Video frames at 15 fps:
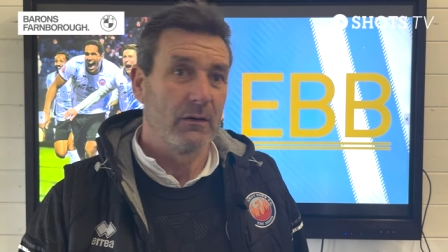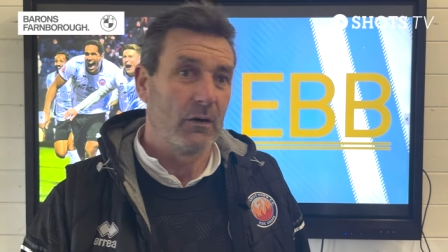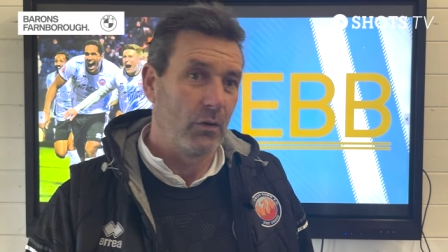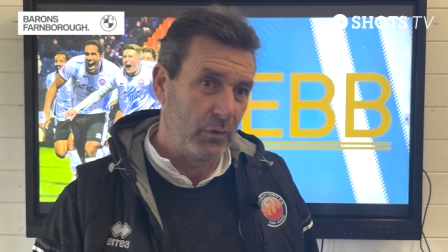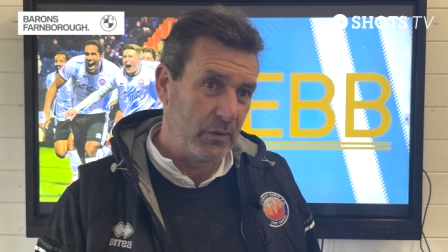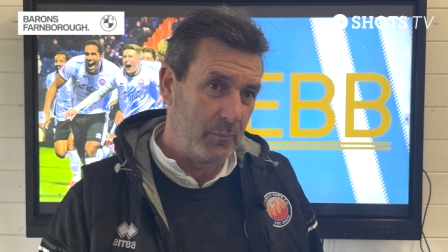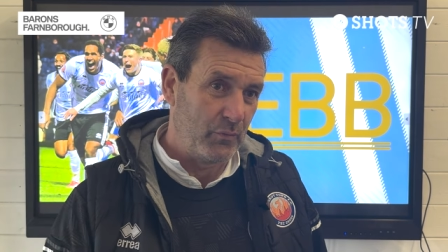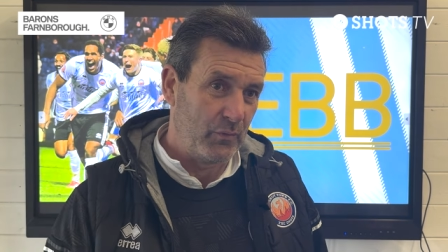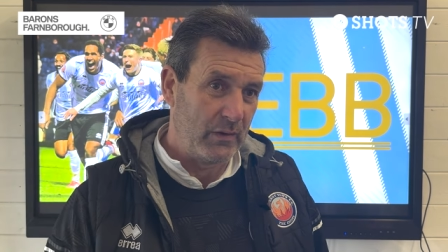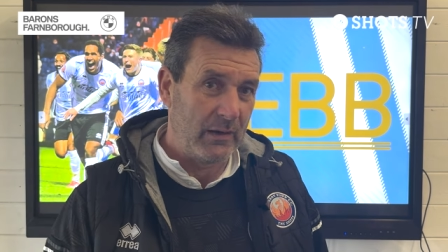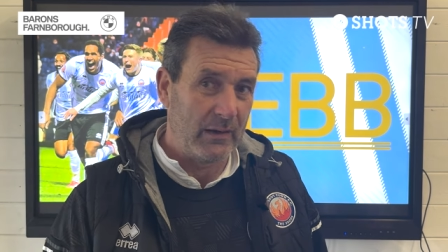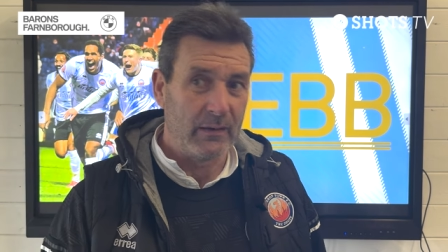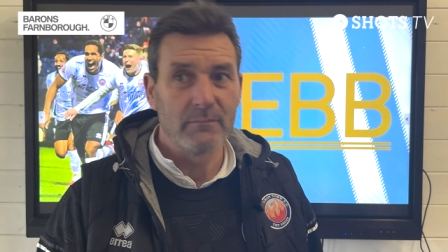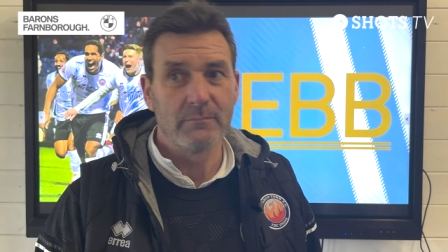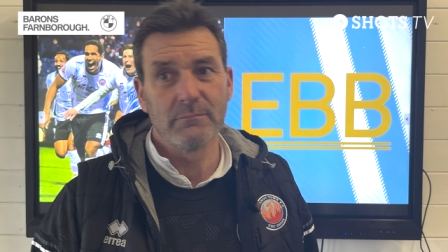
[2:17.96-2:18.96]
Ollie
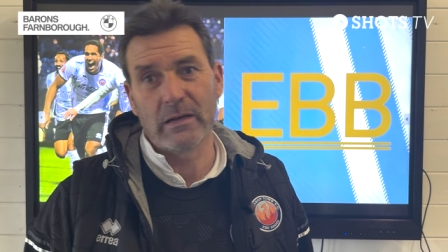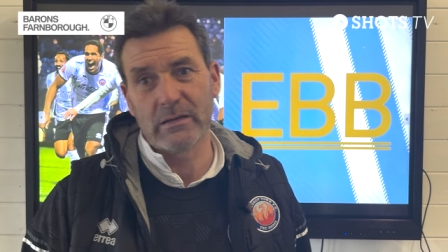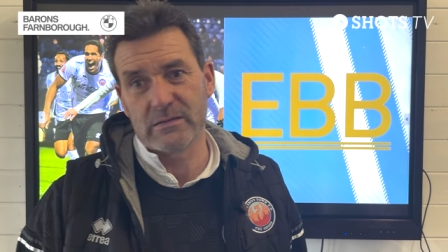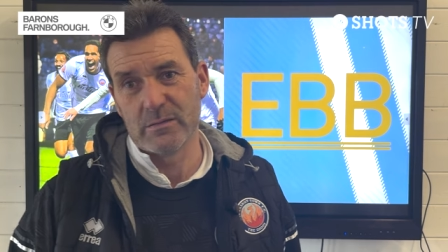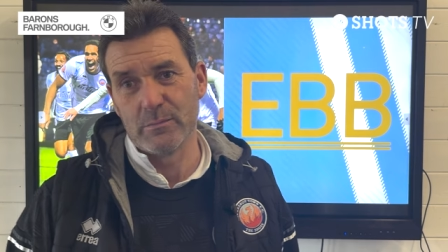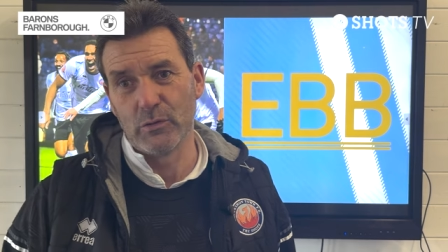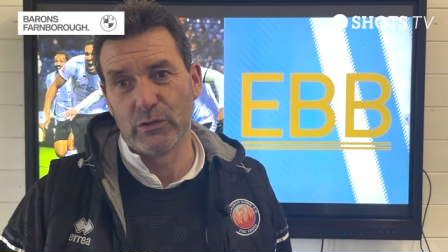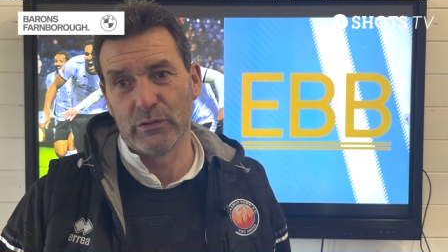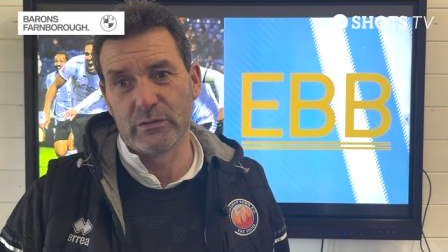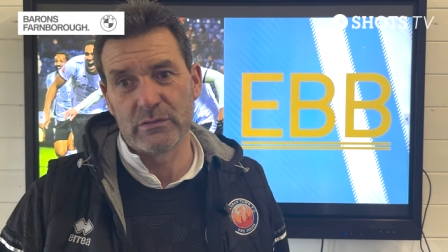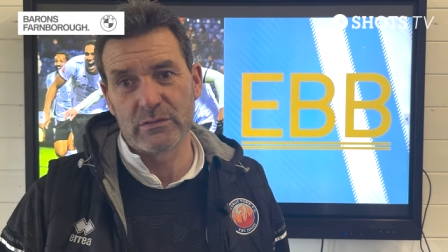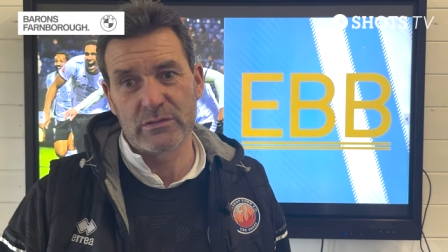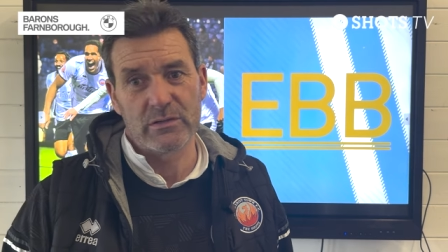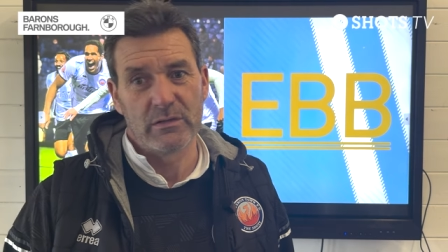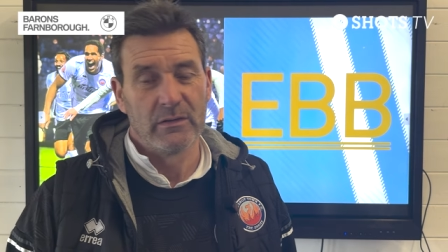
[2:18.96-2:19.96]
Bray, Maxi
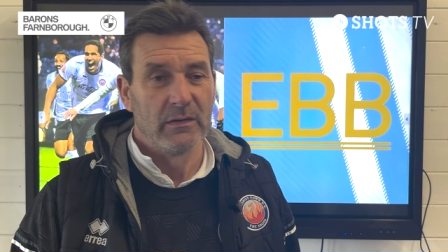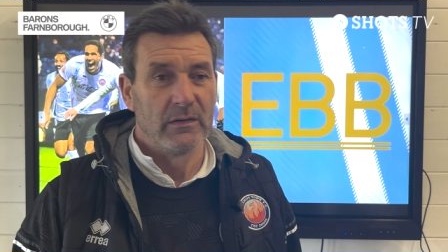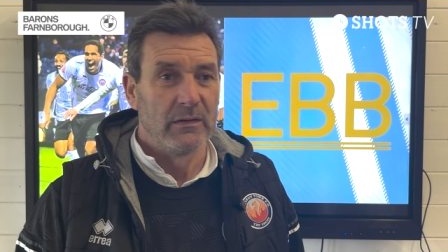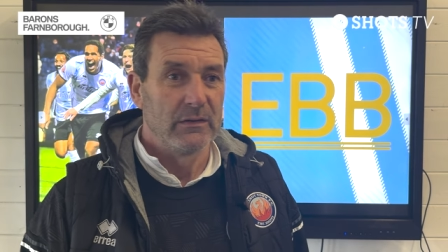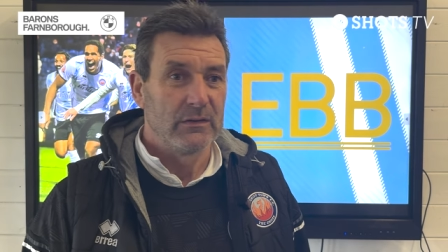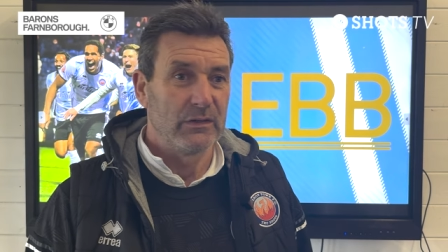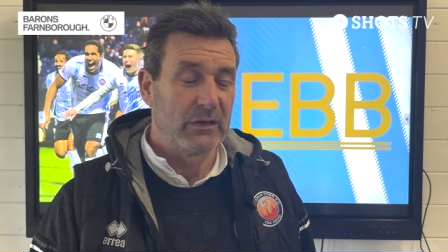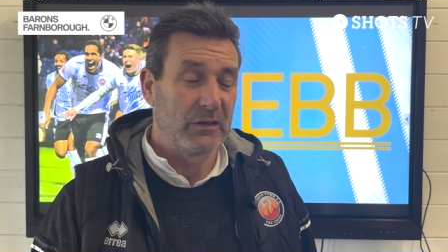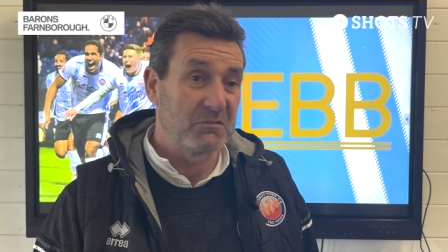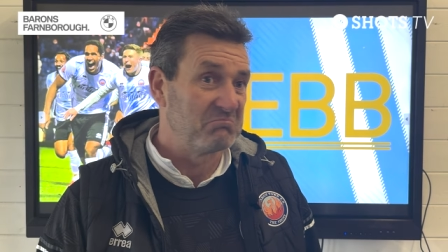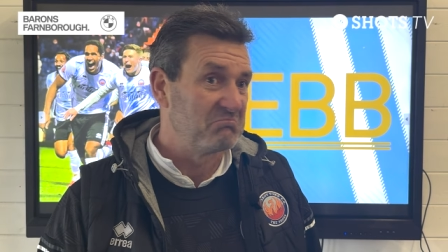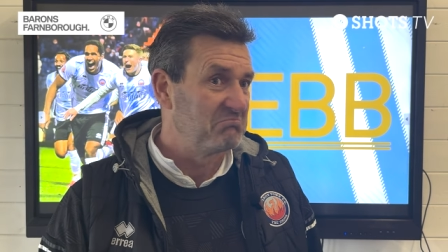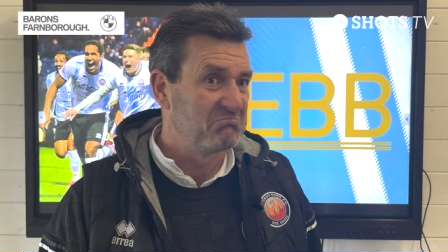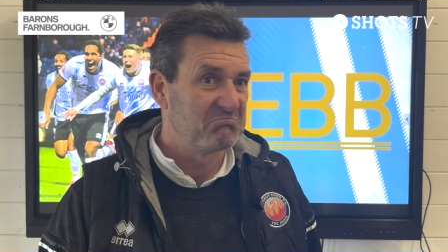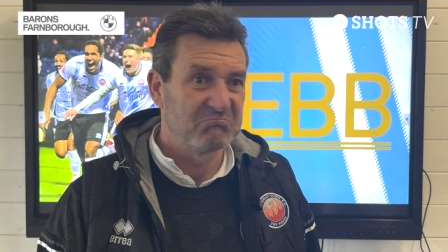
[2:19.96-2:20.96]
Mullins, you know,
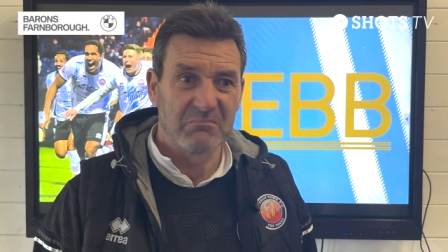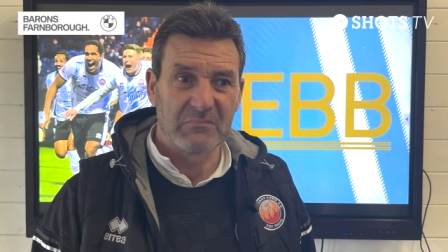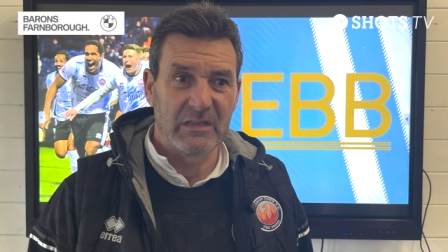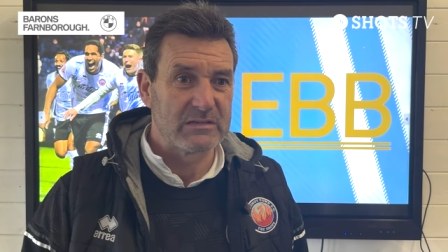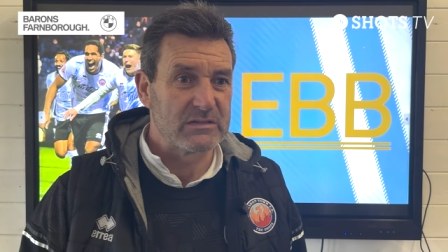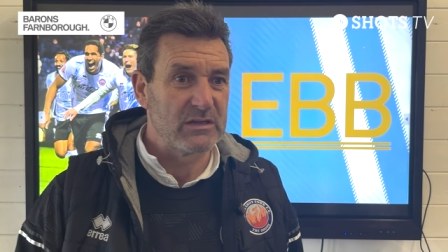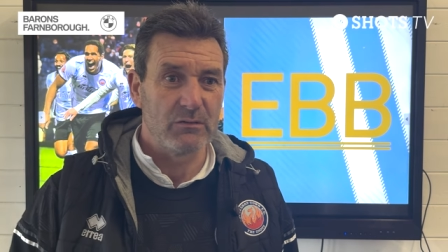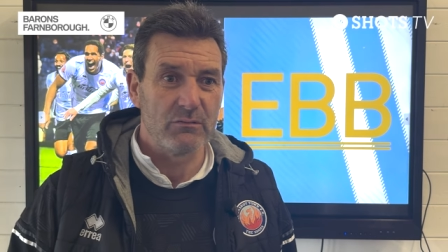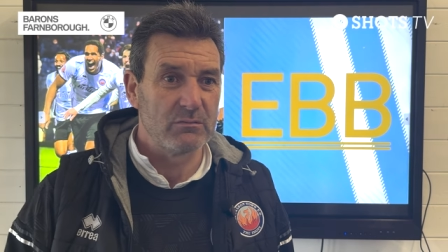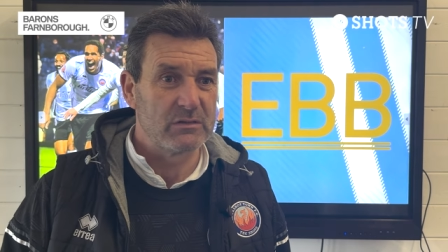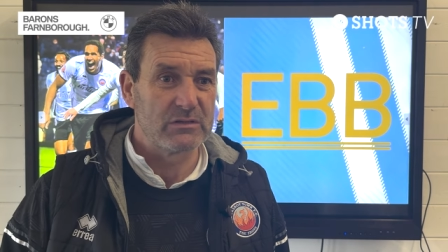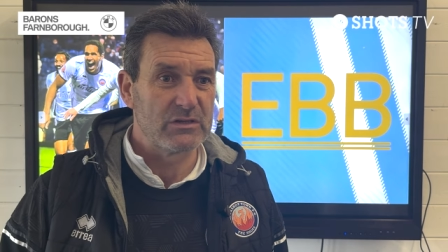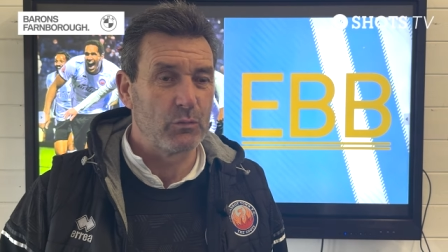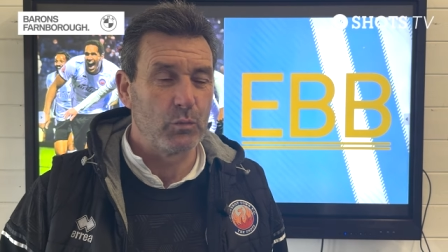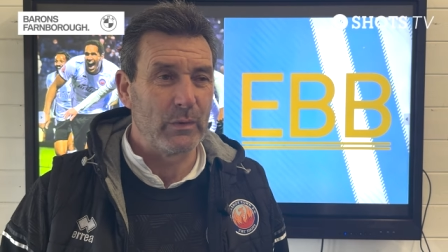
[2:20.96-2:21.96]
there's
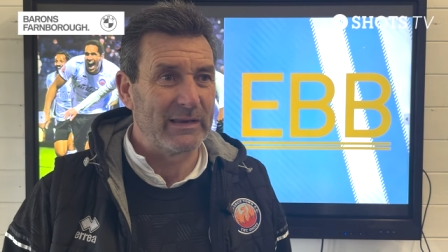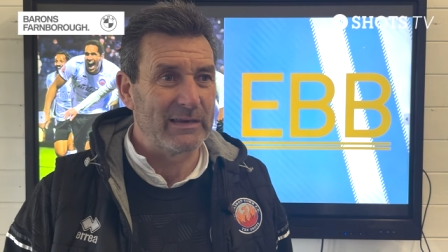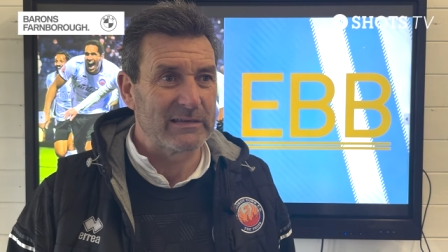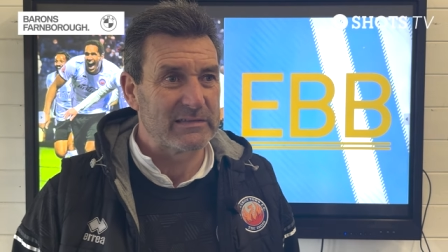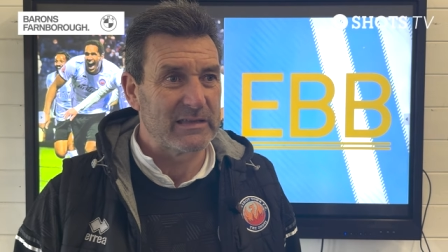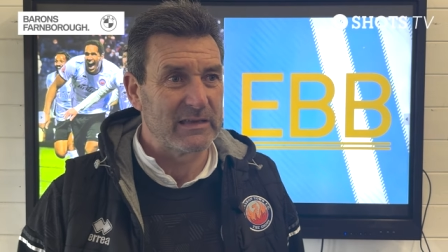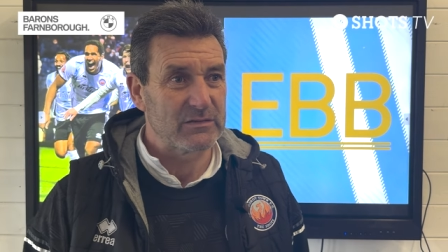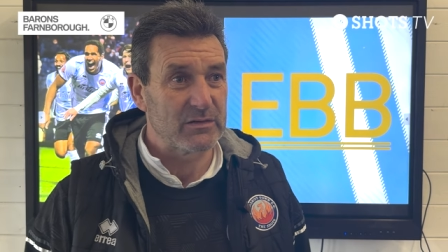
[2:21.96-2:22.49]
no weakness there.